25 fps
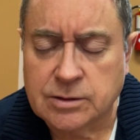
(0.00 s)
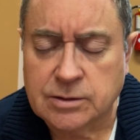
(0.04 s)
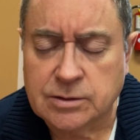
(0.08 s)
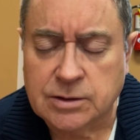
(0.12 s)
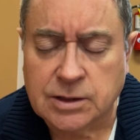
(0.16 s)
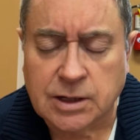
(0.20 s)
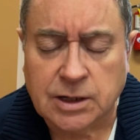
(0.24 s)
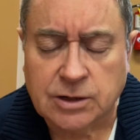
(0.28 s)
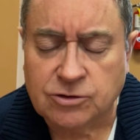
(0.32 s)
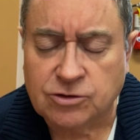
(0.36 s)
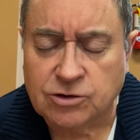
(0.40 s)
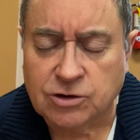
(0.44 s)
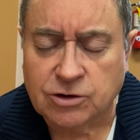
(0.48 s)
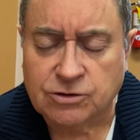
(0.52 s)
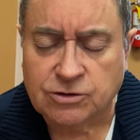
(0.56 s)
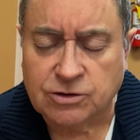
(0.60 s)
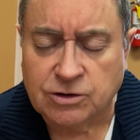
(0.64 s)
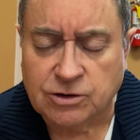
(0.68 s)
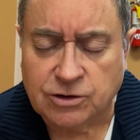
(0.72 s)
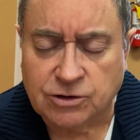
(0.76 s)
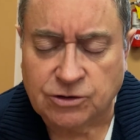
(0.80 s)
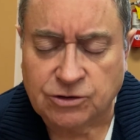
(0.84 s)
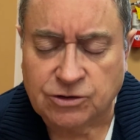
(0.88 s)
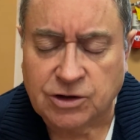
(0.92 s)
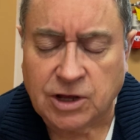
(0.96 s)
not just
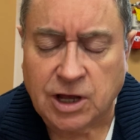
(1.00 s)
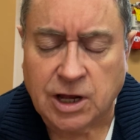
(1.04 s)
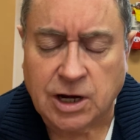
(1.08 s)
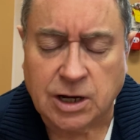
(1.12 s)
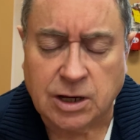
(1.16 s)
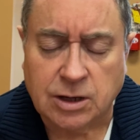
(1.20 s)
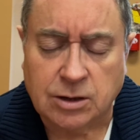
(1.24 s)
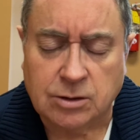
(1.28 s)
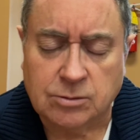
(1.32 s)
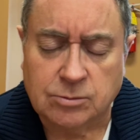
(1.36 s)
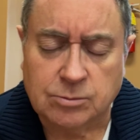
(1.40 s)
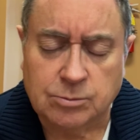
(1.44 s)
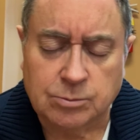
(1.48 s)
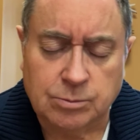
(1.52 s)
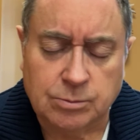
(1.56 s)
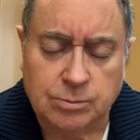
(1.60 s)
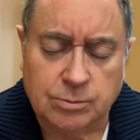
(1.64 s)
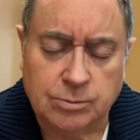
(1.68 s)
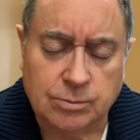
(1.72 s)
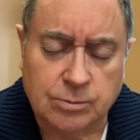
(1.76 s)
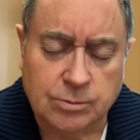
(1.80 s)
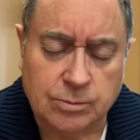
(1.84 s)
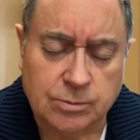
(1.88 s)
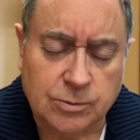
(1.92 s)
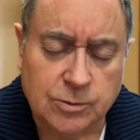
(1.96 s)
in a setting
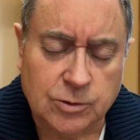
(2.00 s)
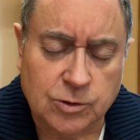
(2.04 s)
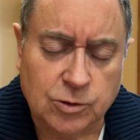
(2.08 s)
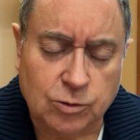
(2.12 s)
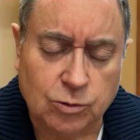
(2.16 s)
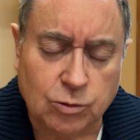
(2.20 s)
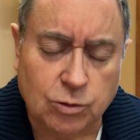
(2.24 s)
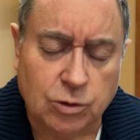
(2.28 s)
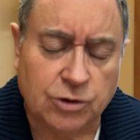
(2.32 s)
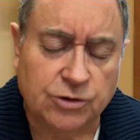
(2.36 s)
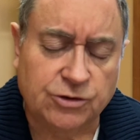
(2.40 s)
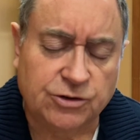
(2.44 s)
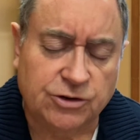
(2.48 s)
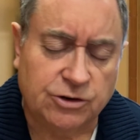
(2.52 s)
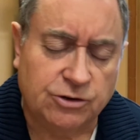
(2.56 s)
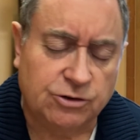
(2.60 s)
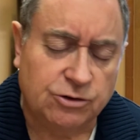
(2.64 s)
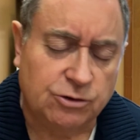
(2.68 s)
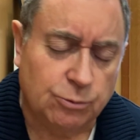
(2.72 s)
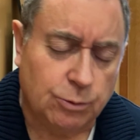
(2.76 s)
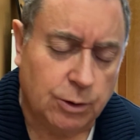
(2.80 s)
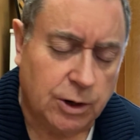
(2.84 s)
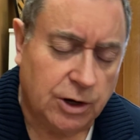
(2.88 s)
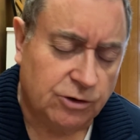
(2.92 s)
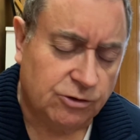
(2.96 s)
or a
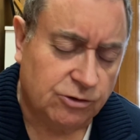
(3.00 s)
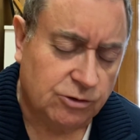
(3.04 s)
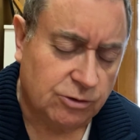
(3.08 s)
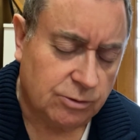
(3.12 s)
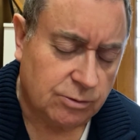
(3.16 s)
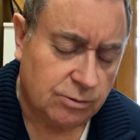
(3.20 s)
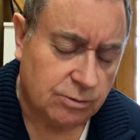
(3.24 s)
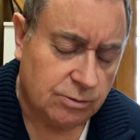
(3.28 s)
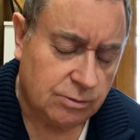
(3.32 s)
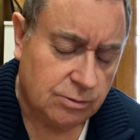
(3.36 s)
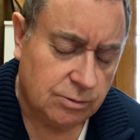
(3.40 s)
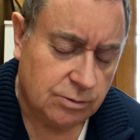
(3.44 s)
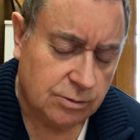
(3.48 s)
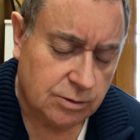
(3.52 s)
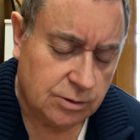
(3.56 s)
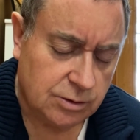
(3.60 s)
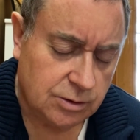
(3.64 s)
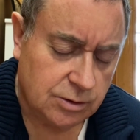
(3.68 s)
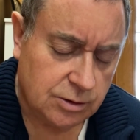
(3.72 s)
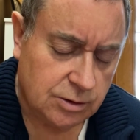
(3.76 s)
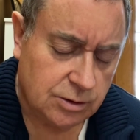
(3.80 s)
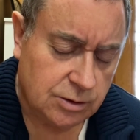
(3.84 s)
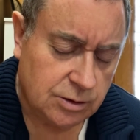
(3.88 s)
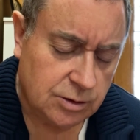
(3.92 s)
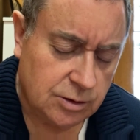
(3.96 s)
situation,
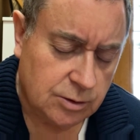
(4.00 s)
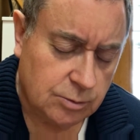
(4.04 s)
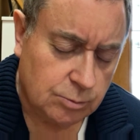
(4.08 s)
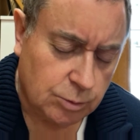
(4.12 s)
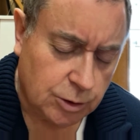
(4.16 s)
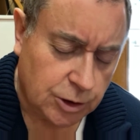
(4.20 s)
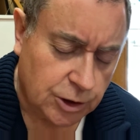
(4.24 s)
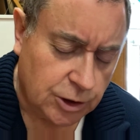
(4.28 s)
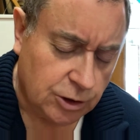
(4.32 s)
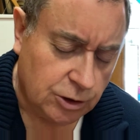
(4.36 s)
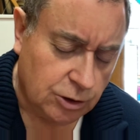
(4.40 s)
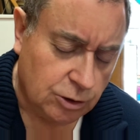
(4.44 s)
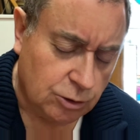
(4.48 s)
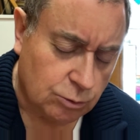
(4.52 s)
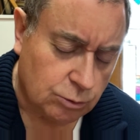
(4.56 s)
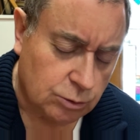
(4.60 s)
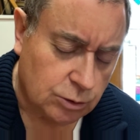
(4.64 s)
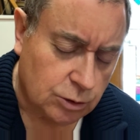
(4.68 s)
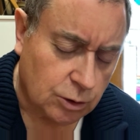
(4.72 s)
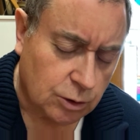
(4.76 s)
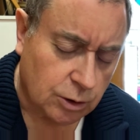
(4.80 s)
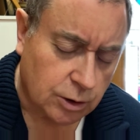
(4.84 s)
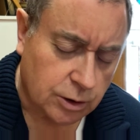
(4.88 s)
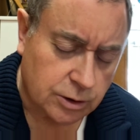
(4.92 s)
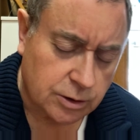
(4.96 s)
but in you,
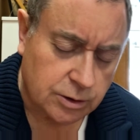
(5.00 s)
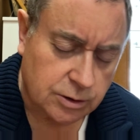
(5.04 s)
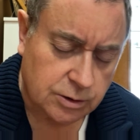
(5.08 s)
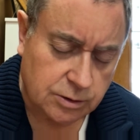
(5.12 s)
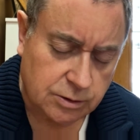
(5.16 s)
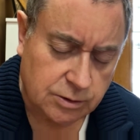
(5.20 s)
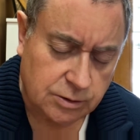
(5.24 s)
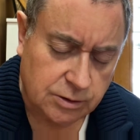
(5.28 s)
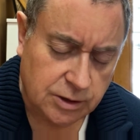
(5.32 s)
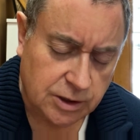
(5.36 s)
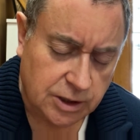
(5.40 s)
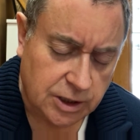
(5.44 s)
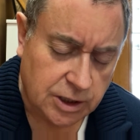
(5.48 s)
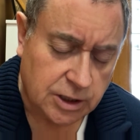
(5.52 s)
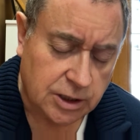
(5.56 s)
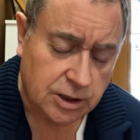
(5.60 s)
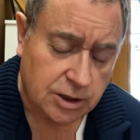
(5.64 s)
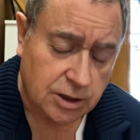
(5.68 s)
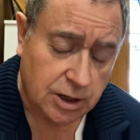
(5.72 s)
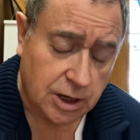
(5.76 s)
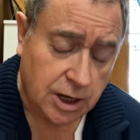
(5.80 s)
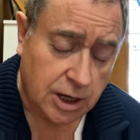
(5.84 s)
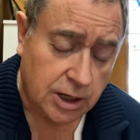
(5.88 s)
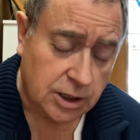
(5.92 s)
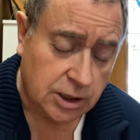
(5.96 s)
Lord, in
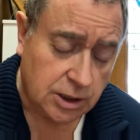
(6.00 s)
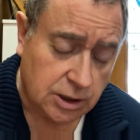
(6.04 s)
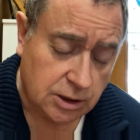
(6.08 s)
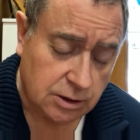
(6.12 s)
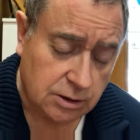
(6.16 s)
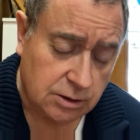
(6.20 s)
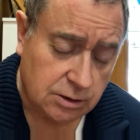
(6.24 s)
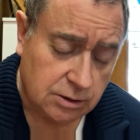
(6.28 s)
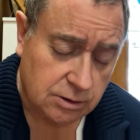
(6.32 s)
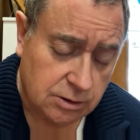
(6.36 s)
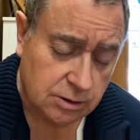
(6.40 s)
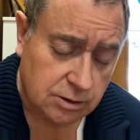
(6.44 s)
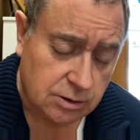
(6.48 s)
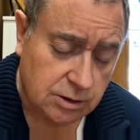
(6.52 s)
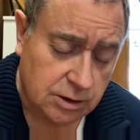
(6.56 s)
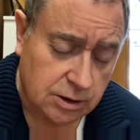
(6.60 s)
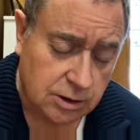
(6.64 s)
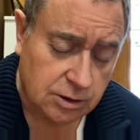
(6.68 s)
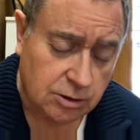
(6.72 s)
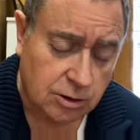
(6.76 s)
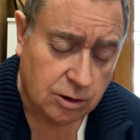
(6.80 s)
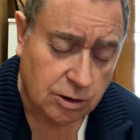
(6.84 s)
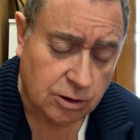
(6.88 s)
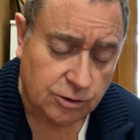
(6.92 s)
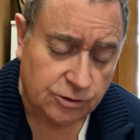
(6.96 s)
any
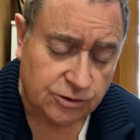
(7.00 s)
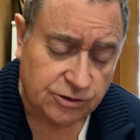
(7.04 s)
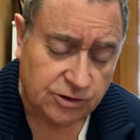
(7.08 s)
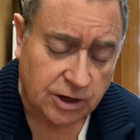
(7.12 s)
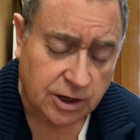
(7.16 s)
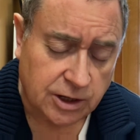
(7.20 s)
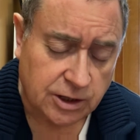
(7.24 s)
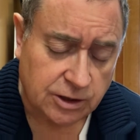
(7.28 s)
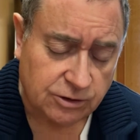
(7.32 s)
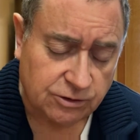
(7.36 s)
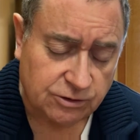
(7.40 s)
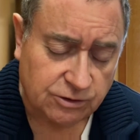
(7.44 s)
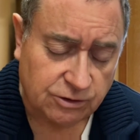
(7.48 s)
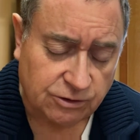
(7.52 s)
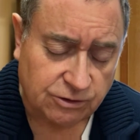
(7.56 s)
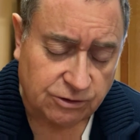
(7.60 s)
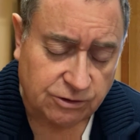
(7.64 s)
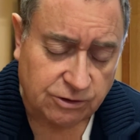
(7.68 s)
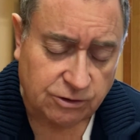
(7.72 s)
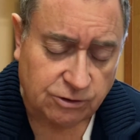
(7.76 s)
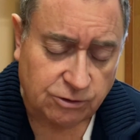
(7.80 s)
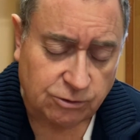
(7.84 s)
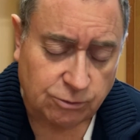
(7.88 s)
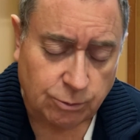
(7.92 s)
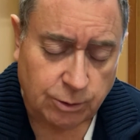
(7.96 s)
and all settings and
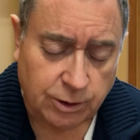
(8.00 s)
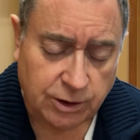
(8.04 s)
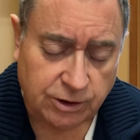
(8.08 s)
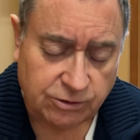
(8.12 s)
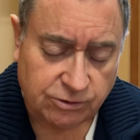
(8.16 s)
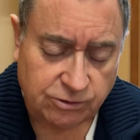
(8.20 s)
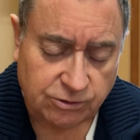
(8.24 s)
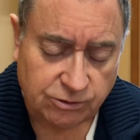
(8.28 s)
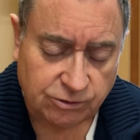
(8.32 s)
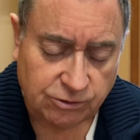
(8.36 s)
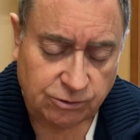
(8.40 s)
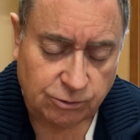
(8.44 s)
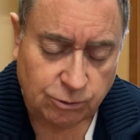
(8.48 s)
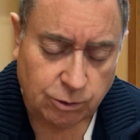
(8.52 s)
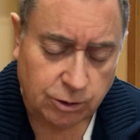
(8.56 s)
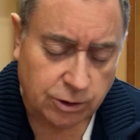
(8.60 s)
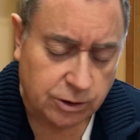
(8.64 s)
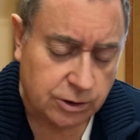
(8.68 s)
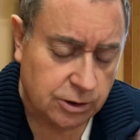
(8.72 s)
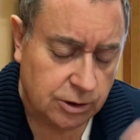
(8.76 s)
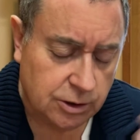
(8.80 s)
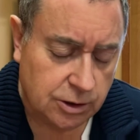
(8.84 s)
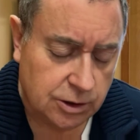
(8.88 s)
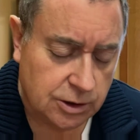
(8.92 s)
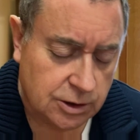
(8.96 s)
situations.
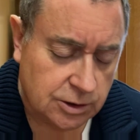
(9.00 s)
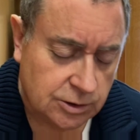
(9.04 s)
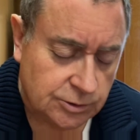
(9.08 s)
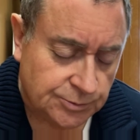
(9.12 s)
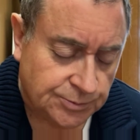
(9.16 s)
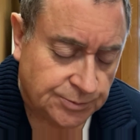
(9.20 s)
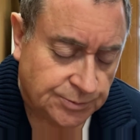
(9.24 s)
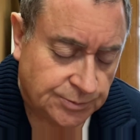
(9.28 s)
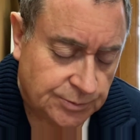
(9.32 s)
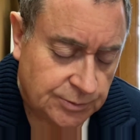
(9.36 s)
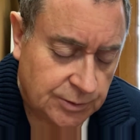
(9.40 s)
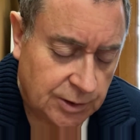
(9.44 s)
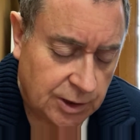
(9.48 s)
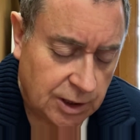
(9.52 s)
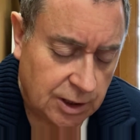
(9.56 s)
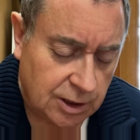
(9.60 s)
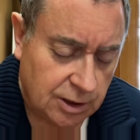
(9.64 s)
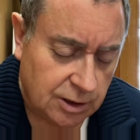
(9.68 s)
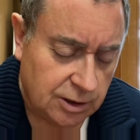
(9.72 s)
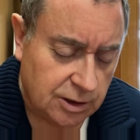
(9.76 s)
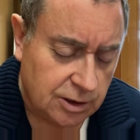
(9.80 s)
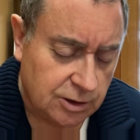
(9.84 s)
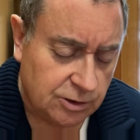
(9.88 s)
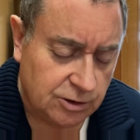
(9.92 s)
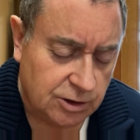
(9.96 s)
Lord,
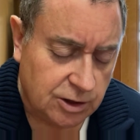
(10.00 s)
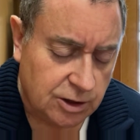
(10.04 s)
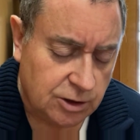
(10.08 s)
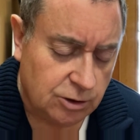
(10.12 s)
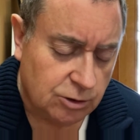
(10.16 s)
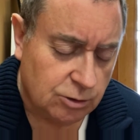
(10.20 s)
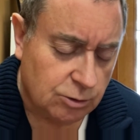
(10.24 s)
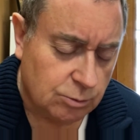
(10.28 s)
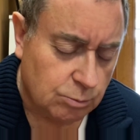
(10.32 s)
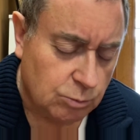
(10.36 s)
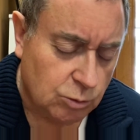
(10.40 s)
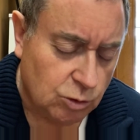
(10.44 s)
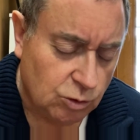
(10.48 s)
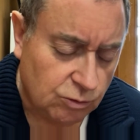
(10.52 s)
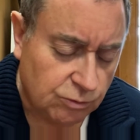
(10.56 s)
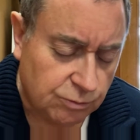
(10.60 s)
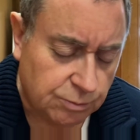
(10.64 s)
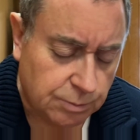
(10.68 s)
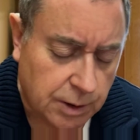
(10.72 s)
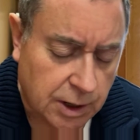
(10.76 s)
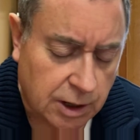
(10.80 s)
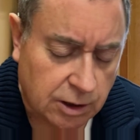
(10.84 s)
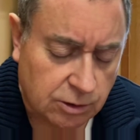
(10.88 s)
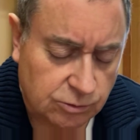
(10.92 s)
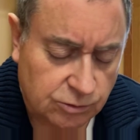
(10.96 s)
continue to move
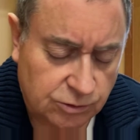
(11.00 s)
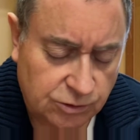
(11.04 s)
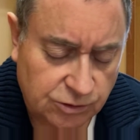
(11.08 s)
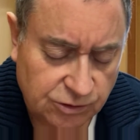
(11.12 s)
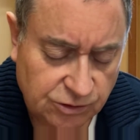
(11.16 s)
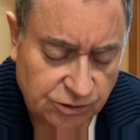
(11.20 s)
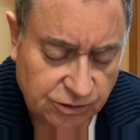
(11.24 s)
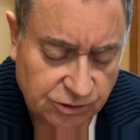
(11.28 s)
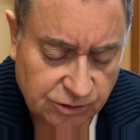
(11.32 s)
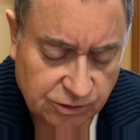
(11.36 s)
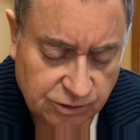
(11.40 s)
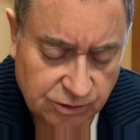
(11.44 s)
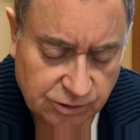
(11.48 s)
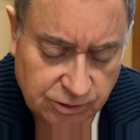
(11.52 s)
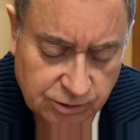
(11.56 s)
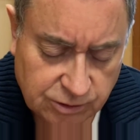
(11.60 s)
mountains